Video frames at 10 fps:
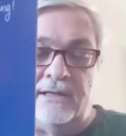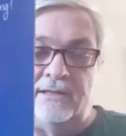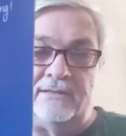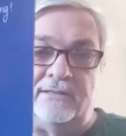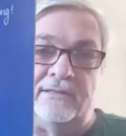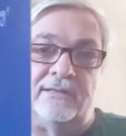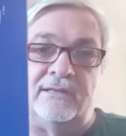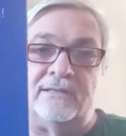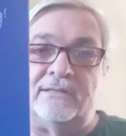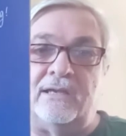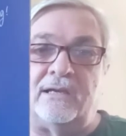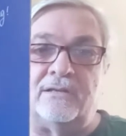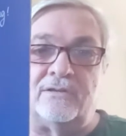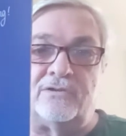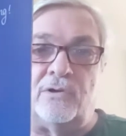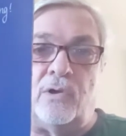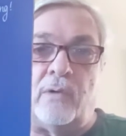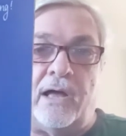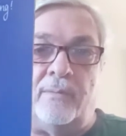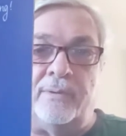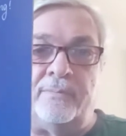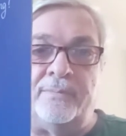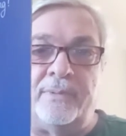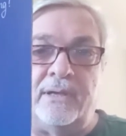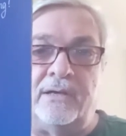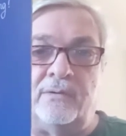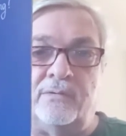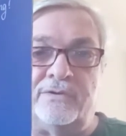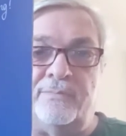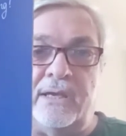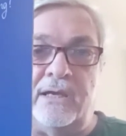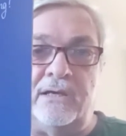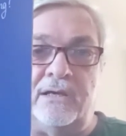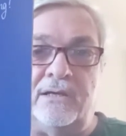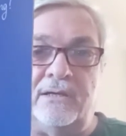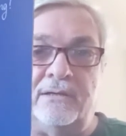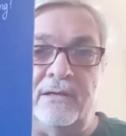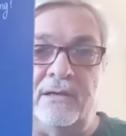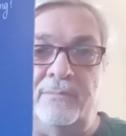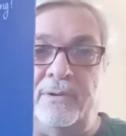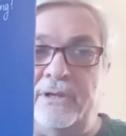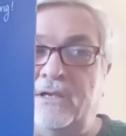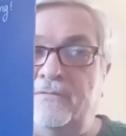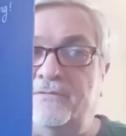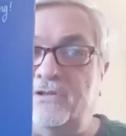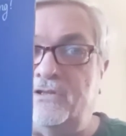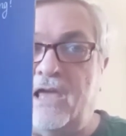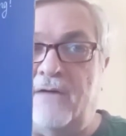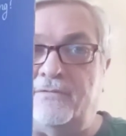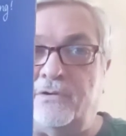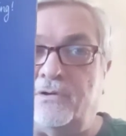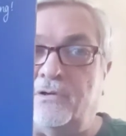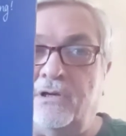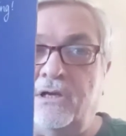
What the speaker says: This is his second solo album, and it was made, I believe, just after